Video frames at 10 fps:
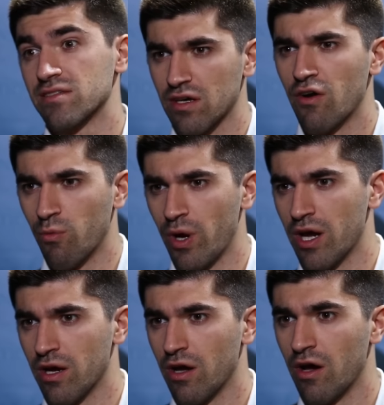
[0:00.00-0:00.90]
us
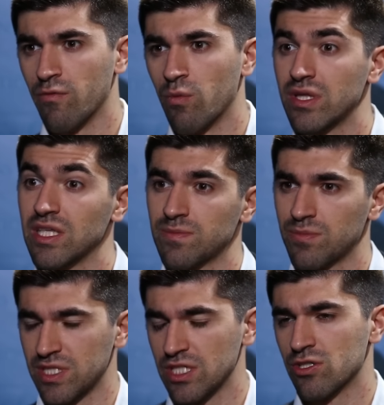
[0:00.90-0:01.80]
aware of what these
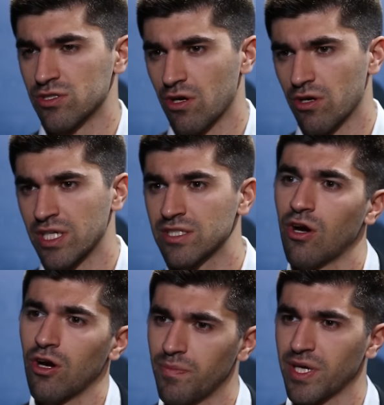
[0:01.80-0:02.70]
procedures are. And
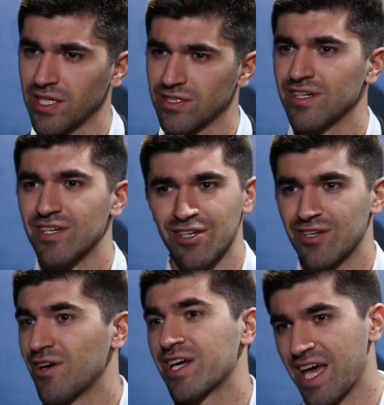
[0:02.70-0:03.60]
it's hard because,
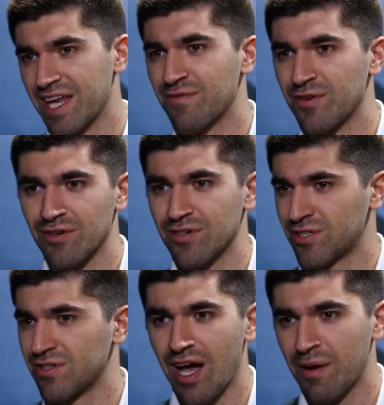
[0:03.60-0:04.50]
you know, again, if
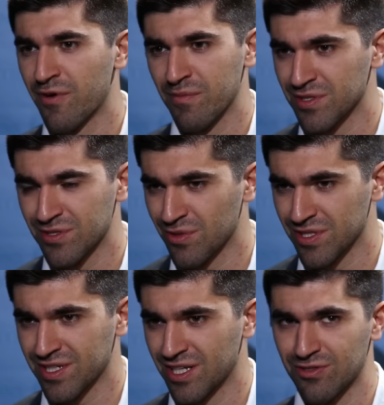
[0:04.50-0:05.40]
you're, I'm from a
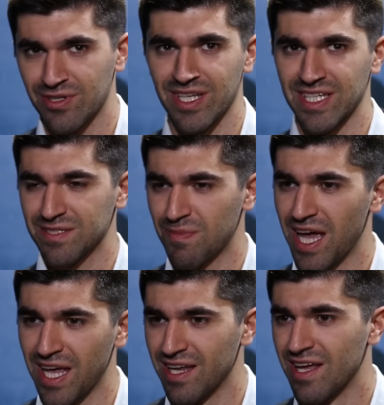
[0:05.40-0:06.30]
tourist country like
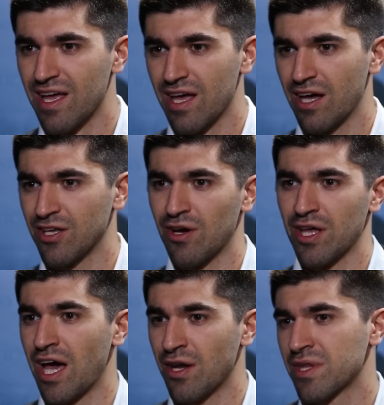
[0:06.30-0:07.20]
Spain, you know,
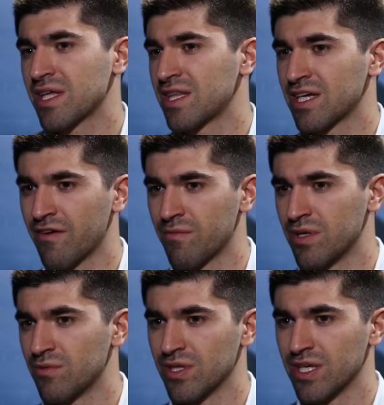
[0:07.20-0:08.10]
I don't think that the
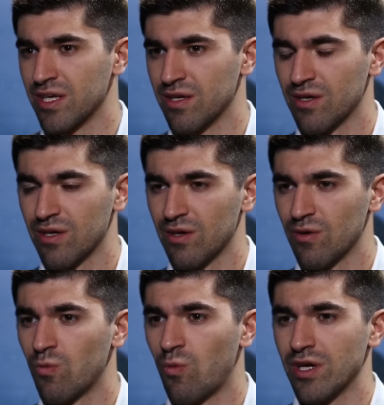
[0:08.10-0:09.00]
government really
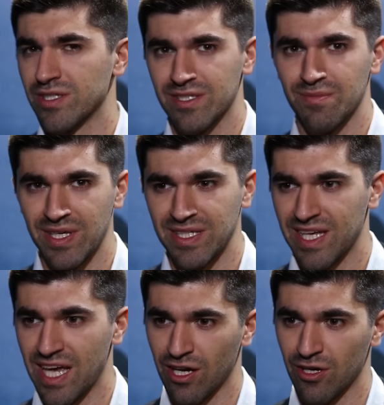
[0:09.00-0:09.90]
wants to be
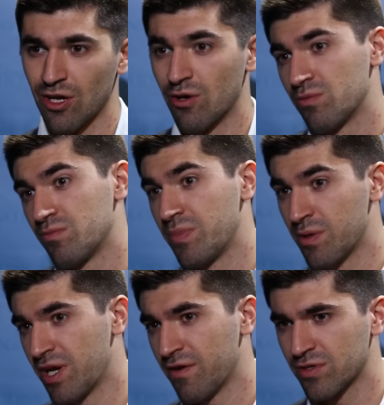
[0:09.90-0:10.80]
saying, you know,
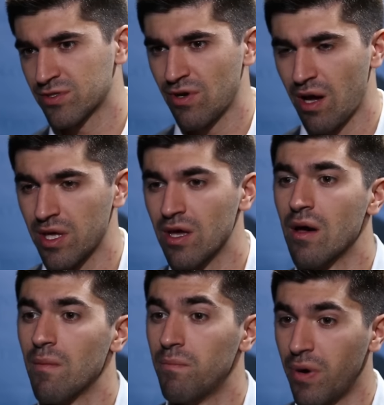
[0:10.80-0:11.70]
be ready for a tsunami,
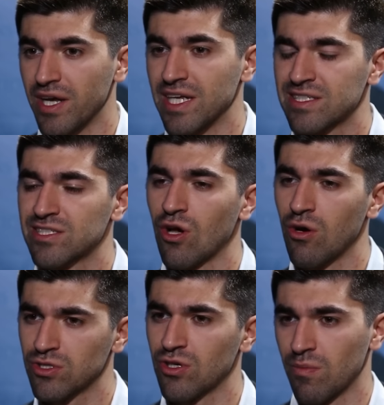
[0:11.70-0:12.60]
but it's
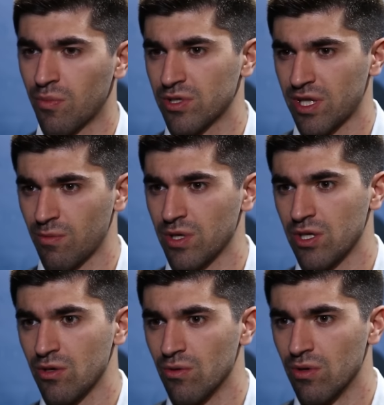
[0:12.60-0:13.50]
so, so important that
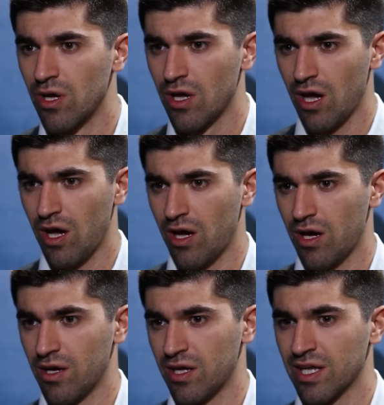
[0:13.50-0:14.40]
we do.
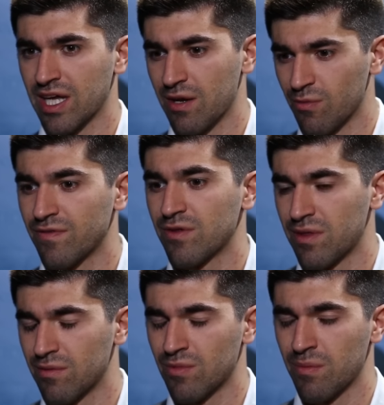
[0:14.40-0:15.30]
And again, we have
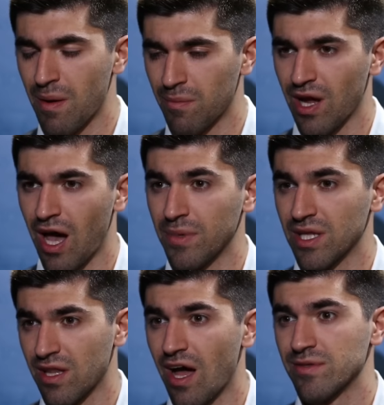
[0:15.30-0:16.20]
to remember how
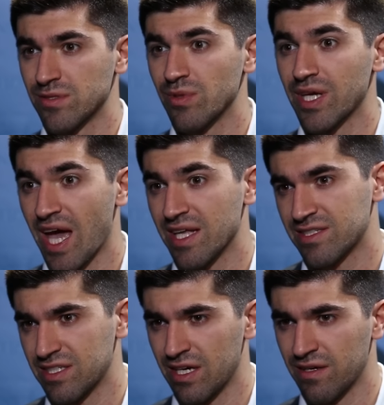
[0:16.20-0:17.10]
many lives we
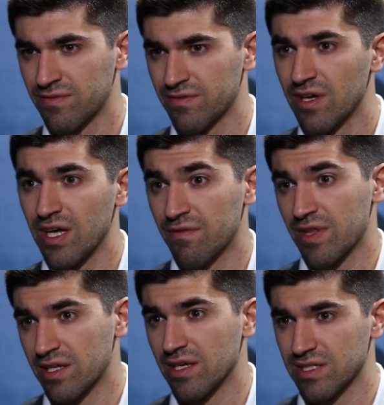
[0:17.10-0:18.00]
can save
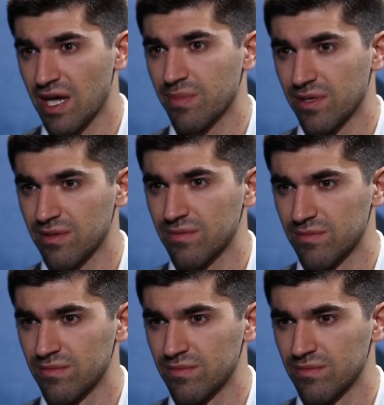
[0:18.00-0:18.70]
if that does happen.